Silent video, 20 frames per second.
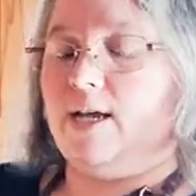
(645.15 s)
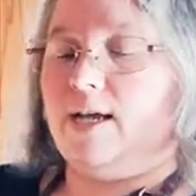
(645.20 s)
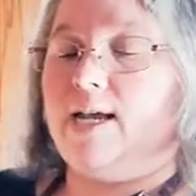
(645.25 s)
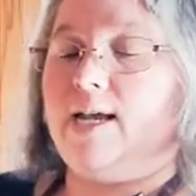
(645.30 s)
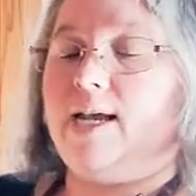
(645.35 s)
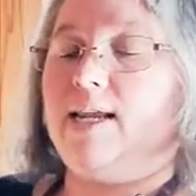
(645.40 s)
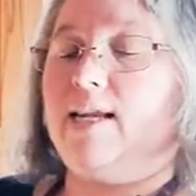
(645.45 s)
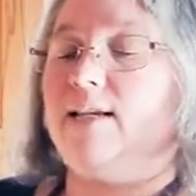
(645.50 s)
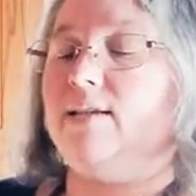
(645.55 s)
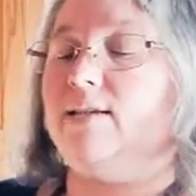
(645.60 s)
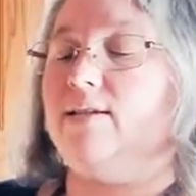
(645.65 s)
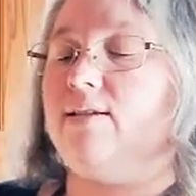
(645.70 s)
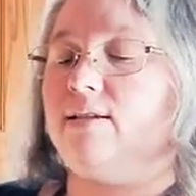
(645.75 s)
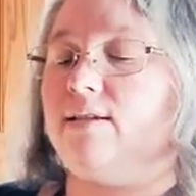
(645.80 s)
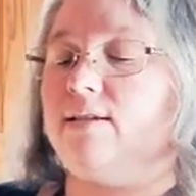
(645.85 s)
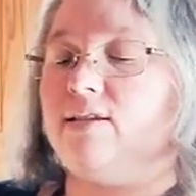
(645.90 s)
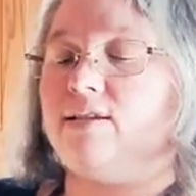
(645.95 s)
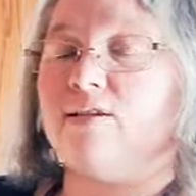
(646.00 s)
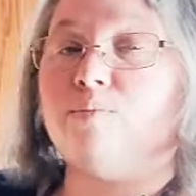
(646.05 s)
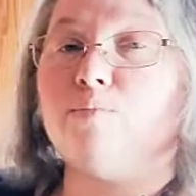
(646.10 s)
It is
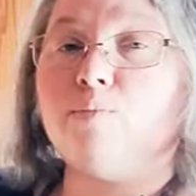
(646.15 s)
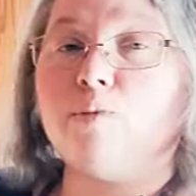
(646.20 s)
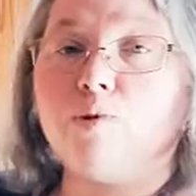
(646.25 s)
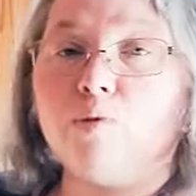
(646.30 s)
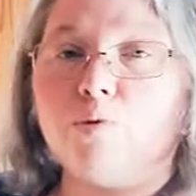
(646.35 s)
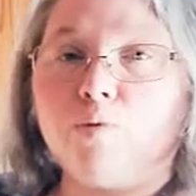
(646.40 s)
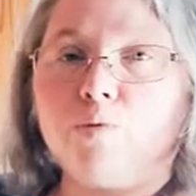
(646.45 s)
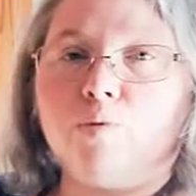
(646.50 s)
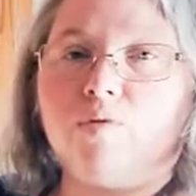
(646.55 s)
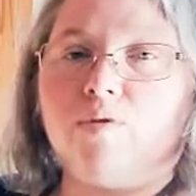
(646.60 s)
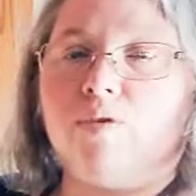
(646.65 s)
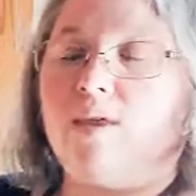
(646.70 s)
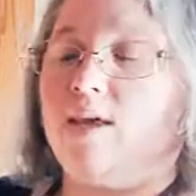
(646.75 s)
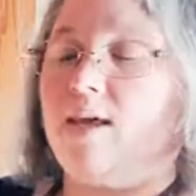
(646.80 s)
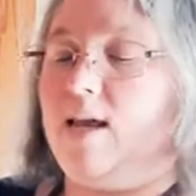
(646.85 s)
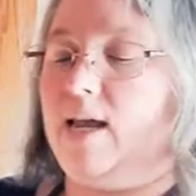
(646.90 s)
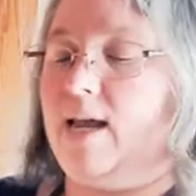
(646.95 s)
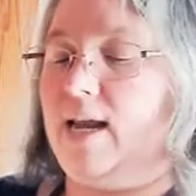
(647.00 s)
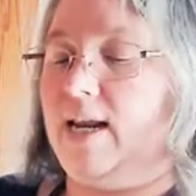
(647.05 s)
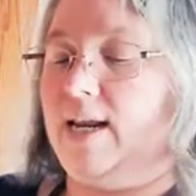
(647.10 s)
smooth,
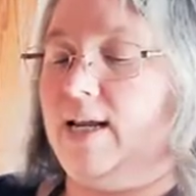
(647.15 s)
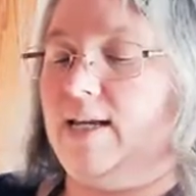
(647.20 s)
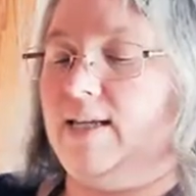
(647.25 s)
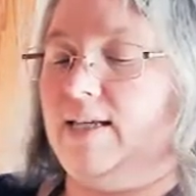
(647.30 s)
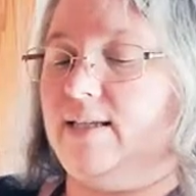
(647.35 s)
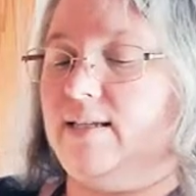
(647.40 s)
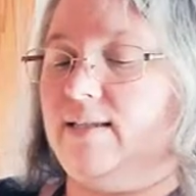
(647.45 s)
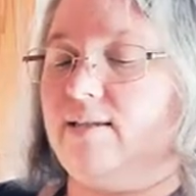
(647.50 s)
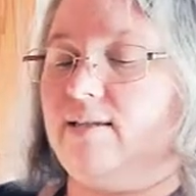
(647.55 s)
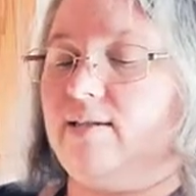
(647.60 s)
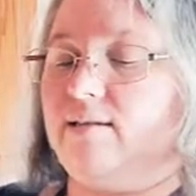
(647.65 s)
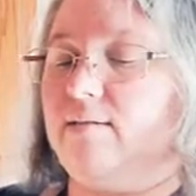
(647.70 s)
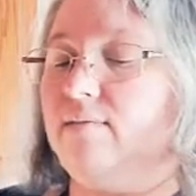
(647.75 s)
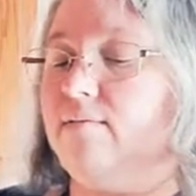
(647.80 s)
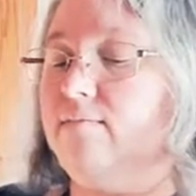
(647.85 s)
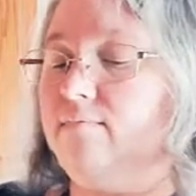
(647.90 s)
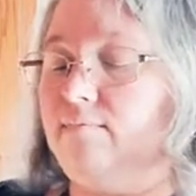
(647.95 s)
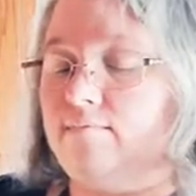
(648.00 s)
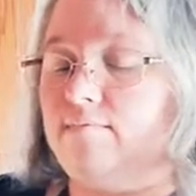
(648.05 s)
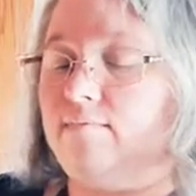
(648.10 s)
and it is
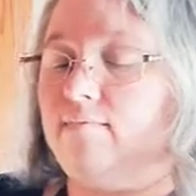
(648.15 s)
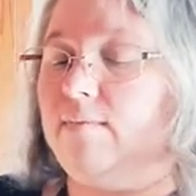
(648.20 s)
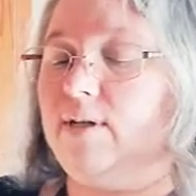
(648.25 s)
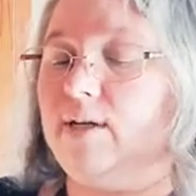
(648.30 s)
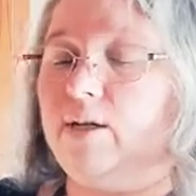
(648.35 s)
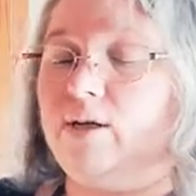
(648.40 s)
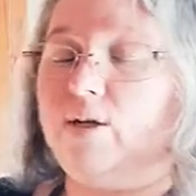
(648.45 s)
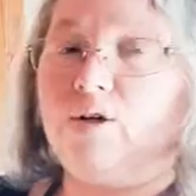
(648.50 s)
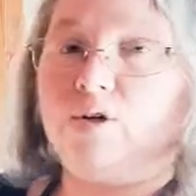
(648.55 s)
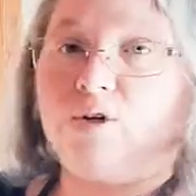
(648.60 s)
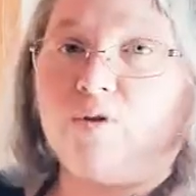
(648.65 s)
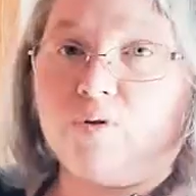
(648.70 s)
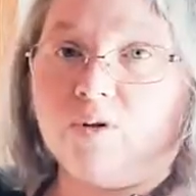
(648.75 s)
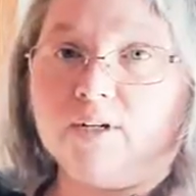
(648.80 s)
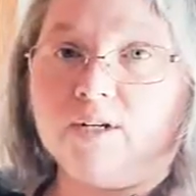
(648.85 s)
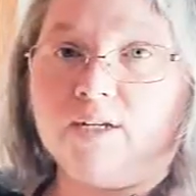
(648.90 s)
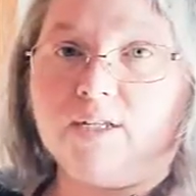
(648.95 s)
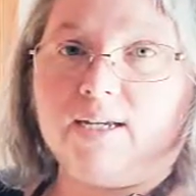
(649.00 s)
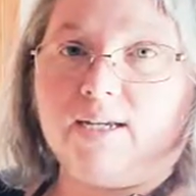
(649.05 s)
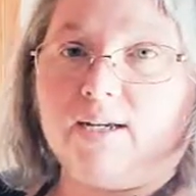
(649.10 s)

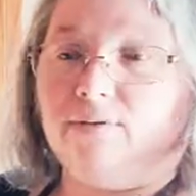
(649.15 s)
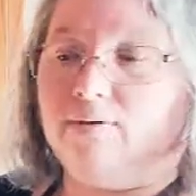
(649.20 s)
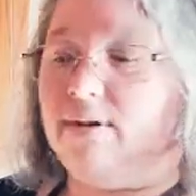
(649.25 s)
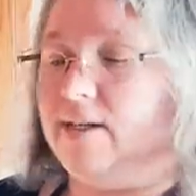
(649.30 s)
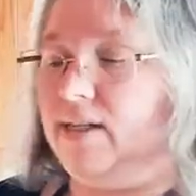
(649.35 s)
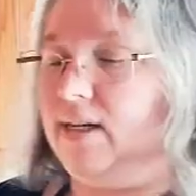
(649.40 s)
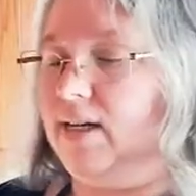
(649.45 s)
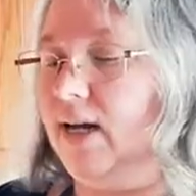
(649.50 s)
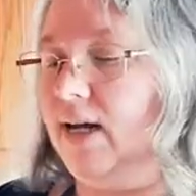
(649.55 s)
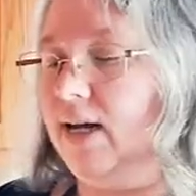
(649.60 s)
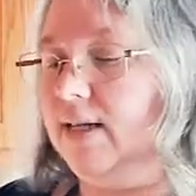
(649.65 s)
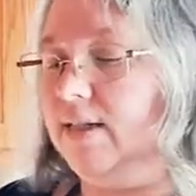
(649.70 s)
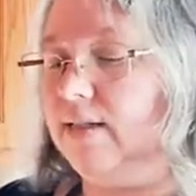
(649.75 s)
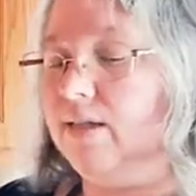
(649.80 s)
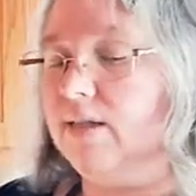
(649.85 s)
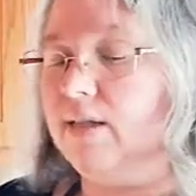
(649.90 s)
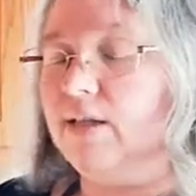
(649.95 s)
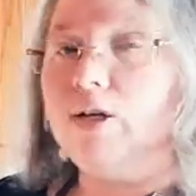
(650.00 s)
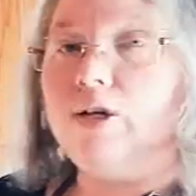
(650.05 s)
really, really nice.